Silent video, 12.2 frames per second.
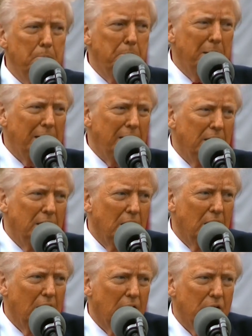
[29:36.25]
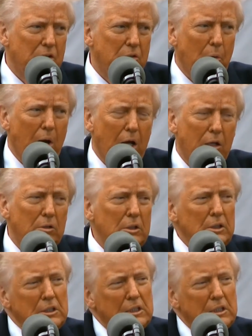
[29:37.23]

billion. Wow.